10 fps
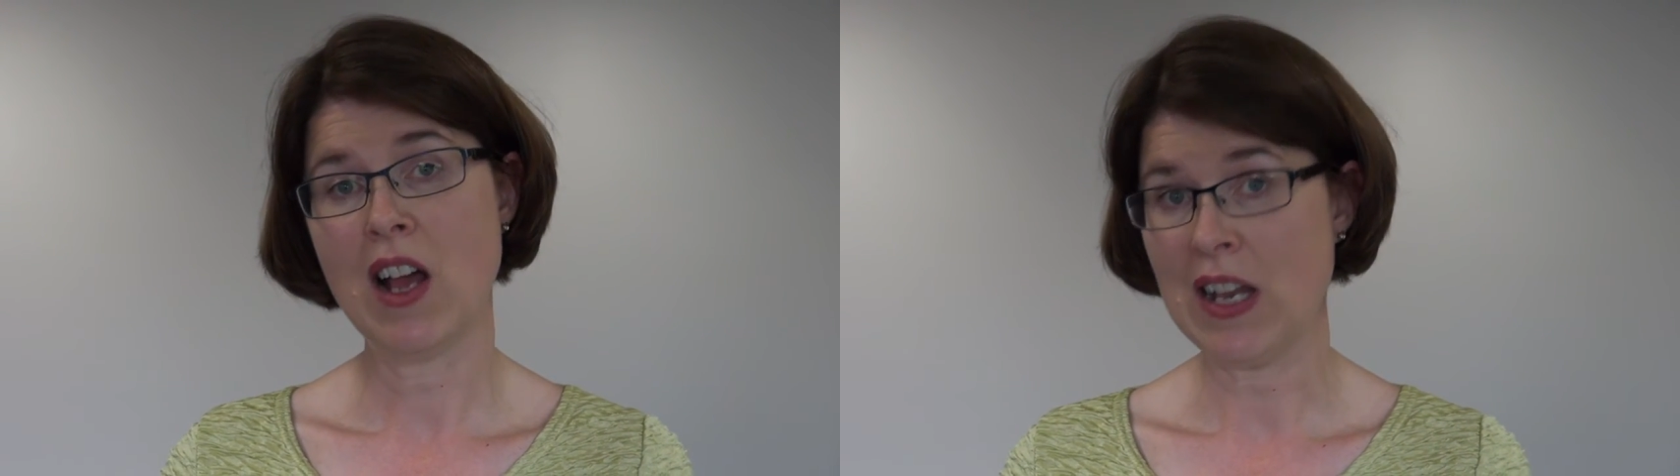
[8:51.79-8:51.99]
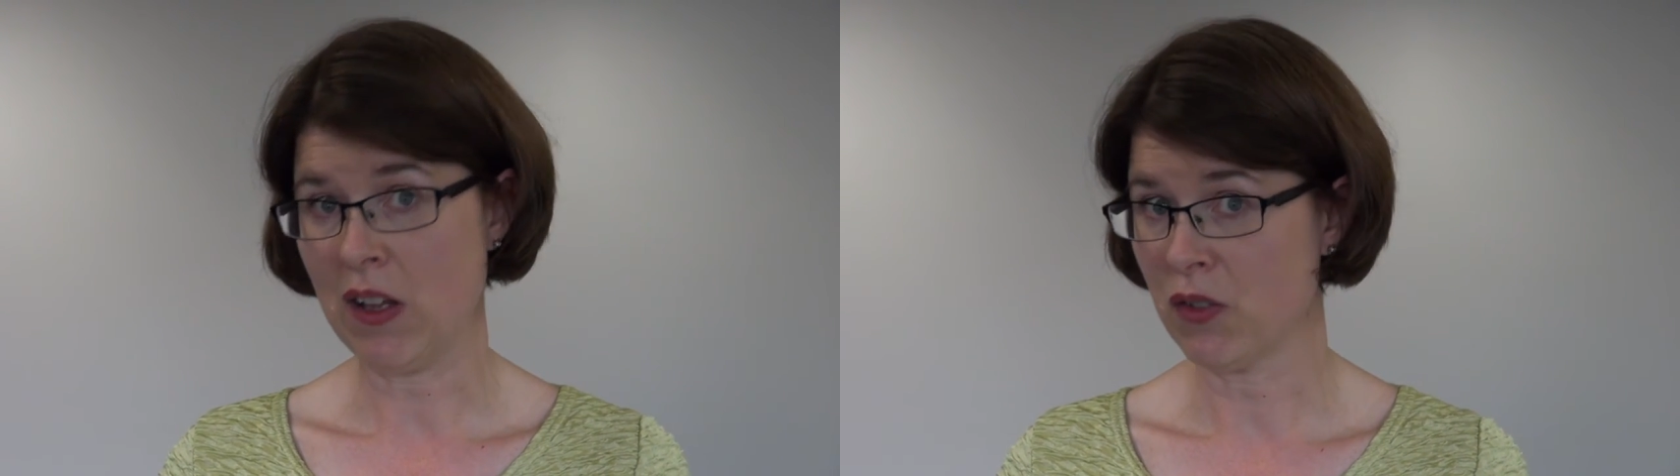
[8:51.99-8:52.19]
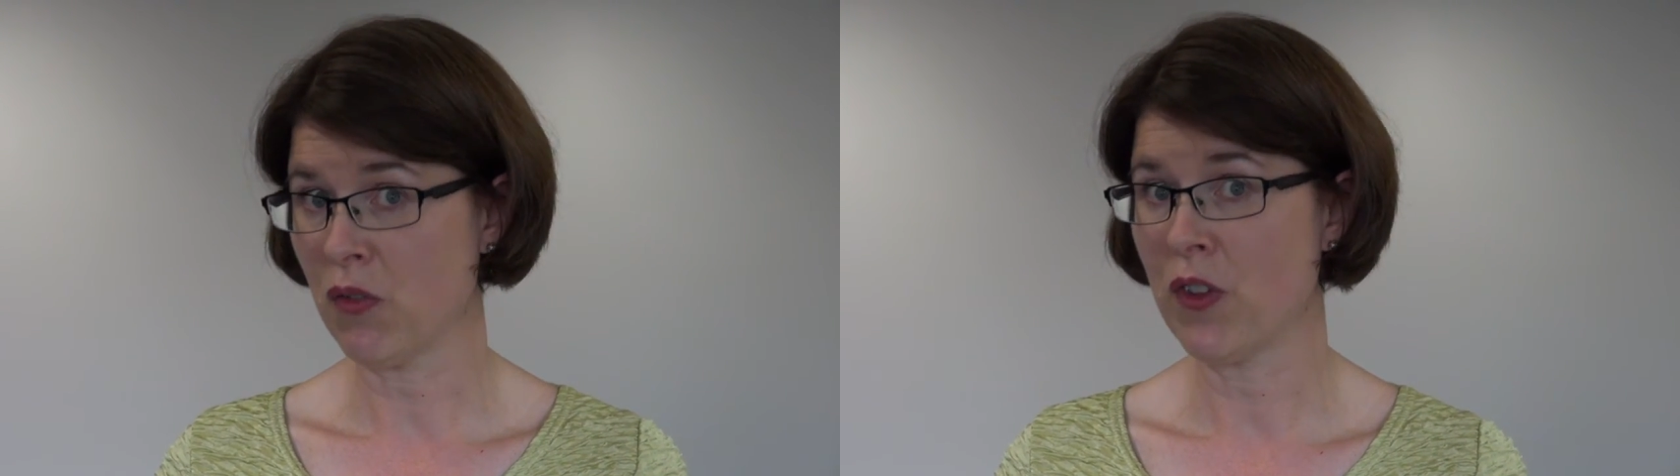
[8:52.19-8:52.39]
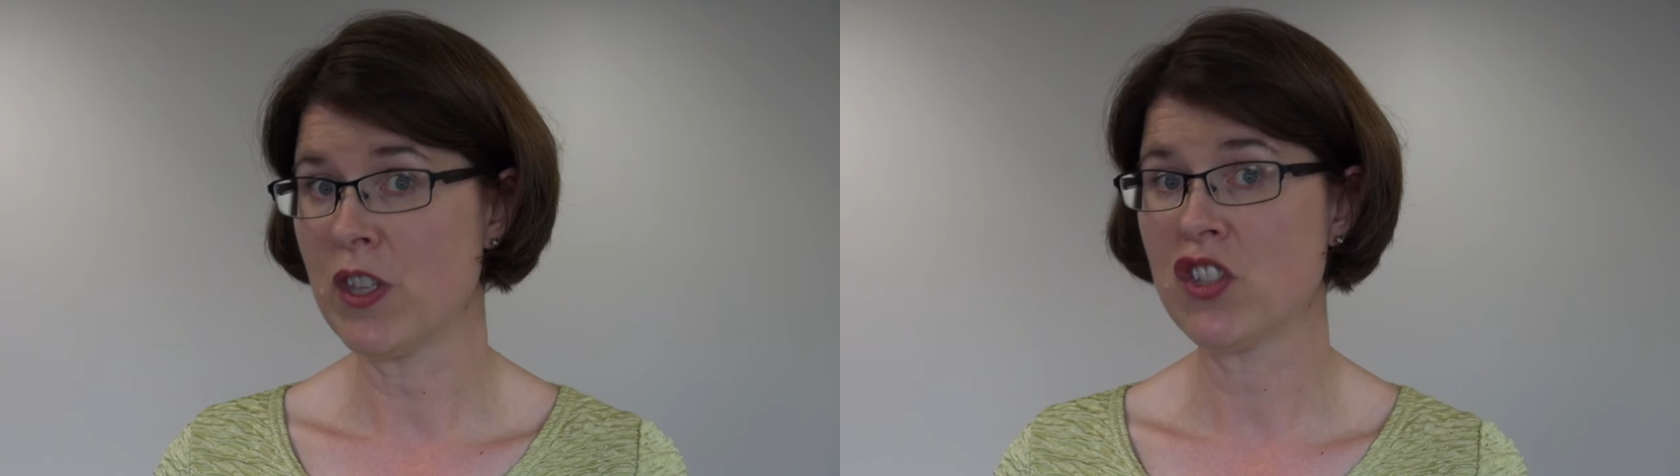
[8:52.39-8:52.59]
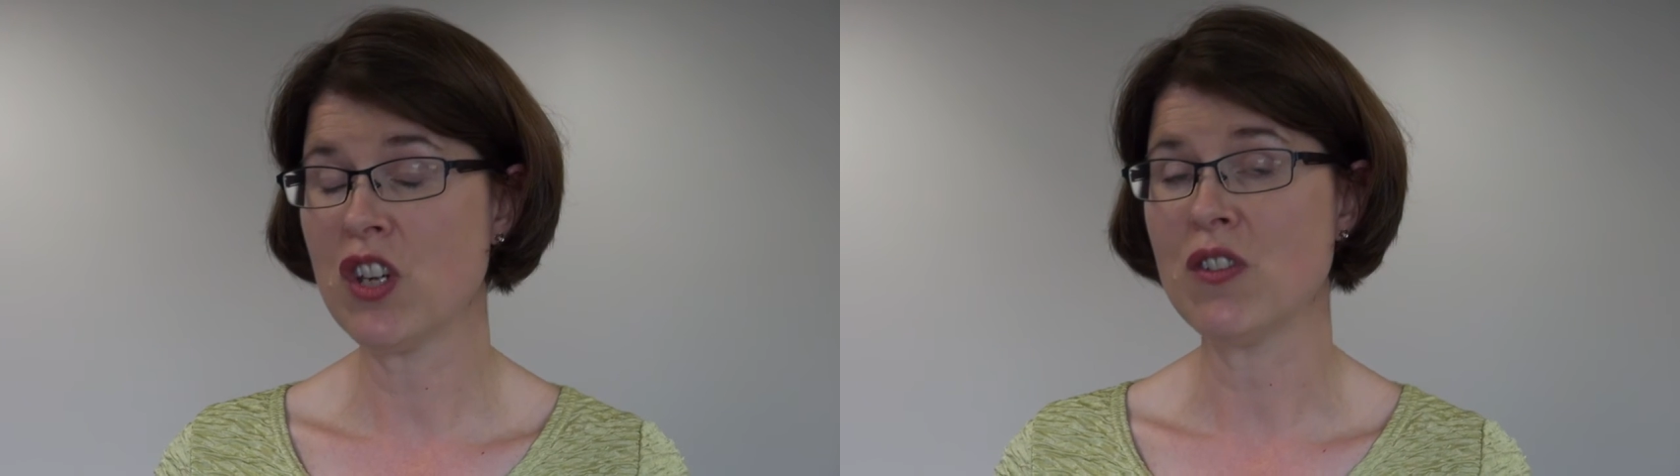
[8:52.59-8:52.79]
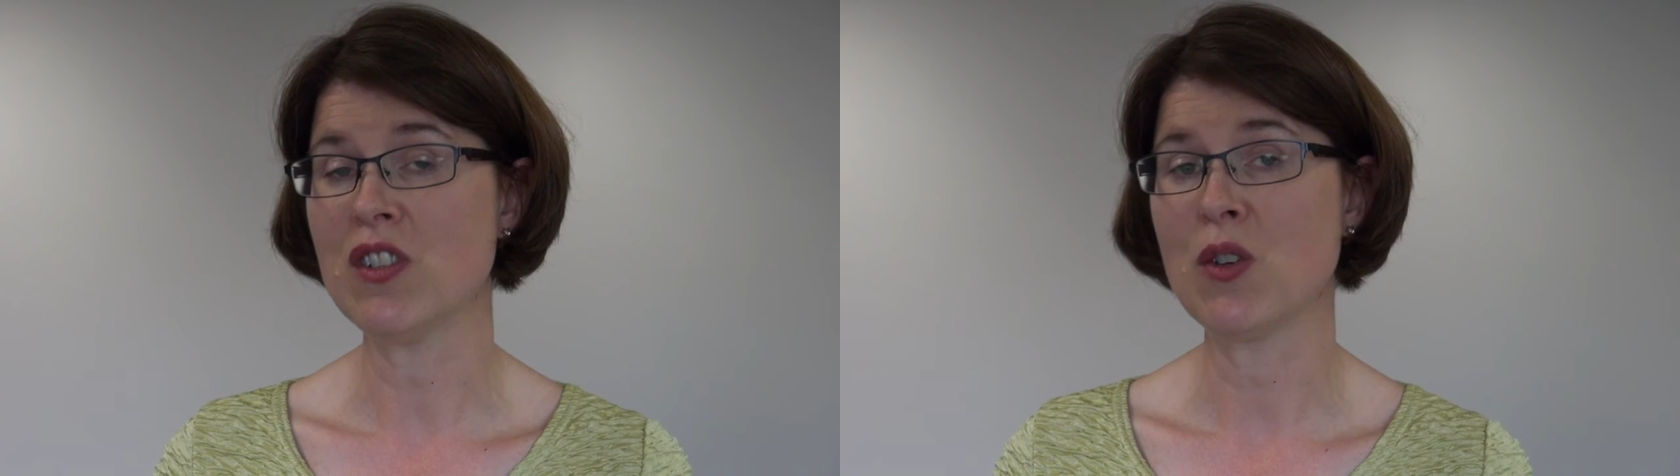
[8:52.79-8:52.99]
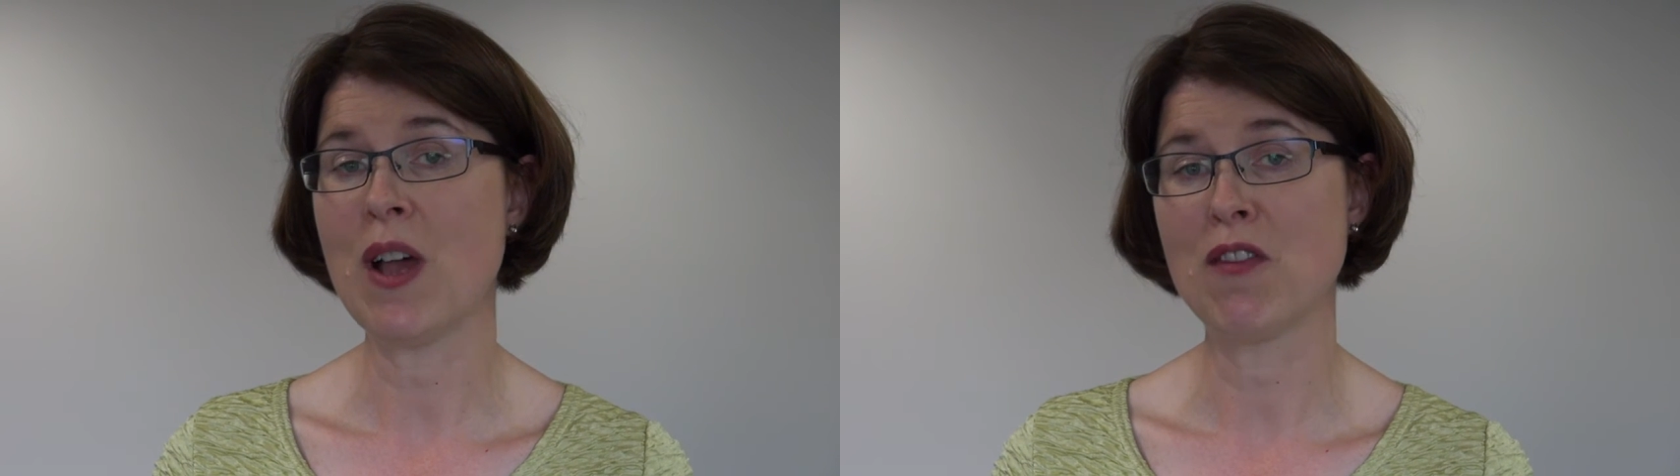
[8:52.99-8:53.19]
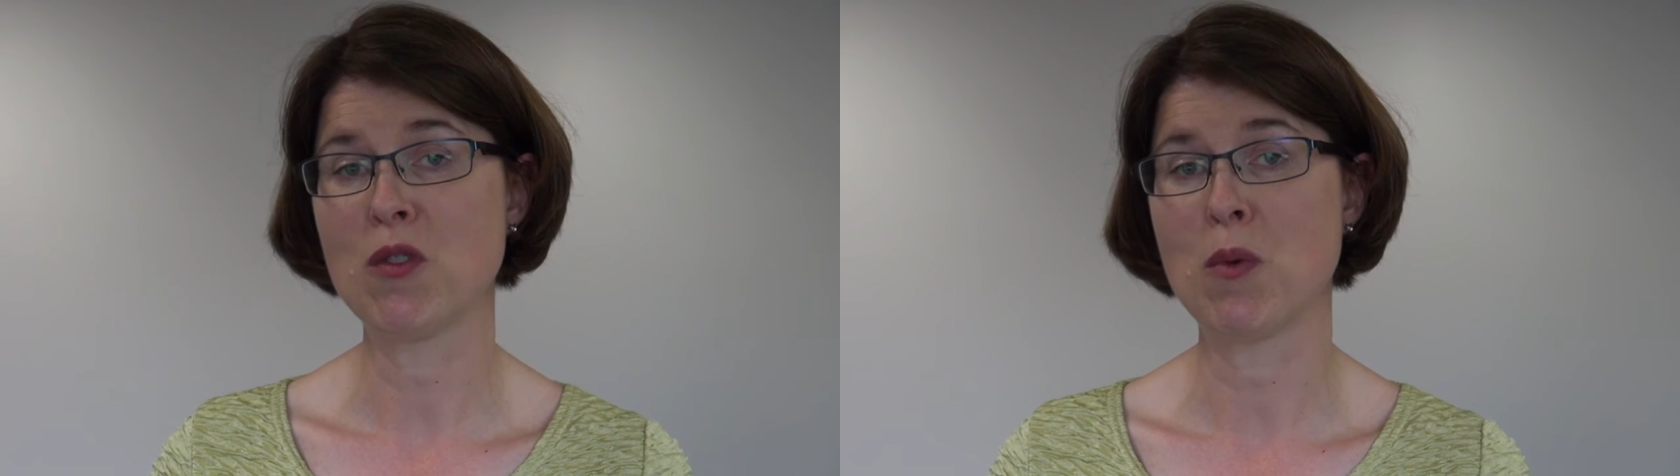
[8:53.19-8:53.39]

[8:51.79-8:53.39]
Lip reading: And also for the students who have to